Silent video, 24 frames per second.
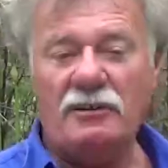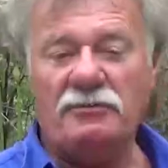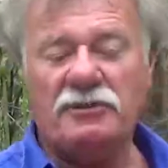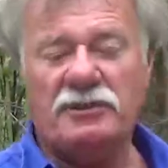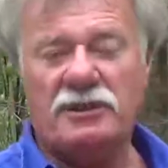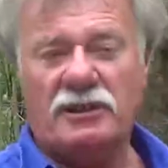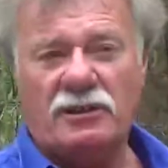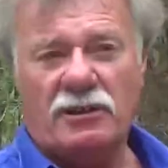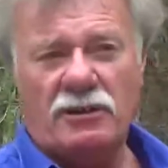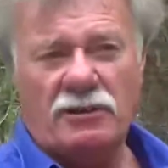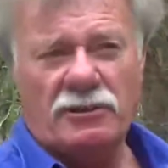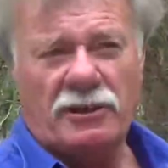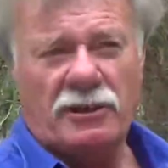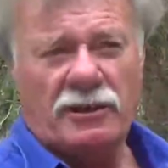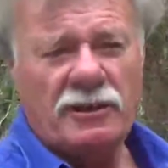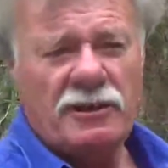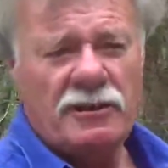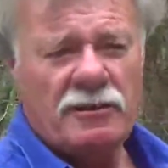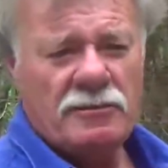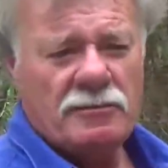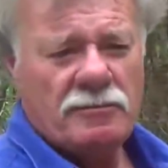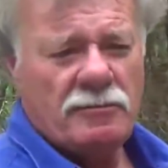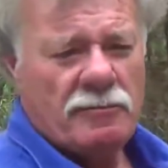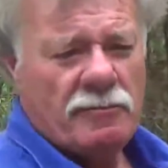after the
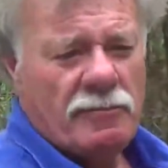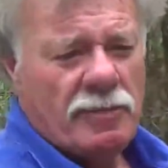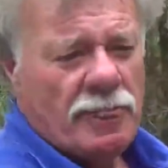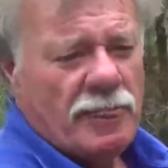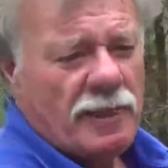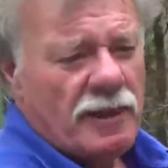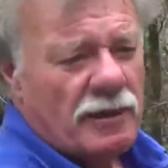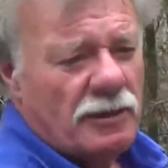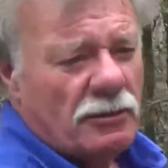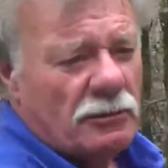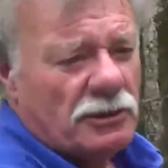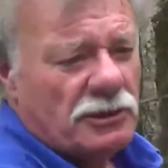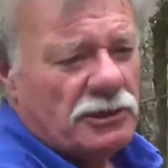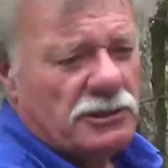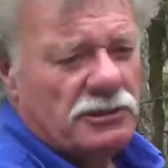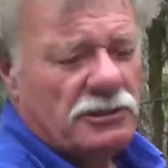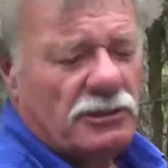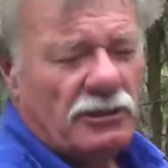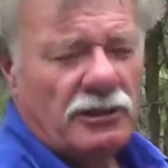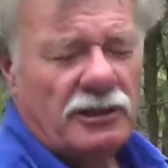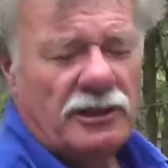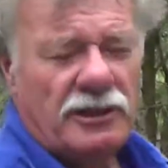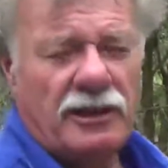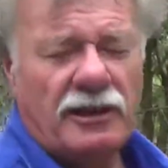logging, which
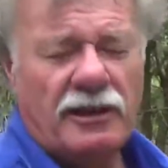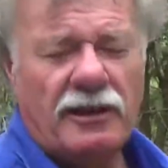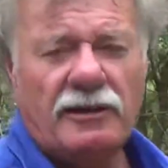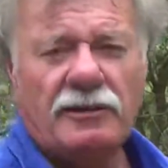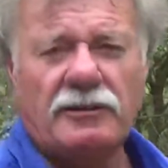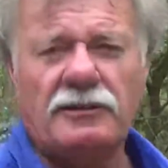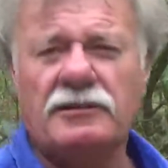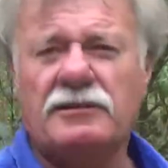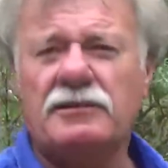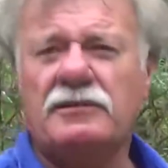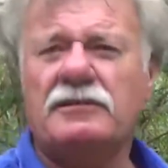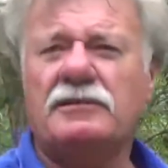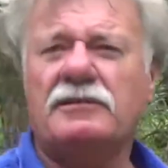died out,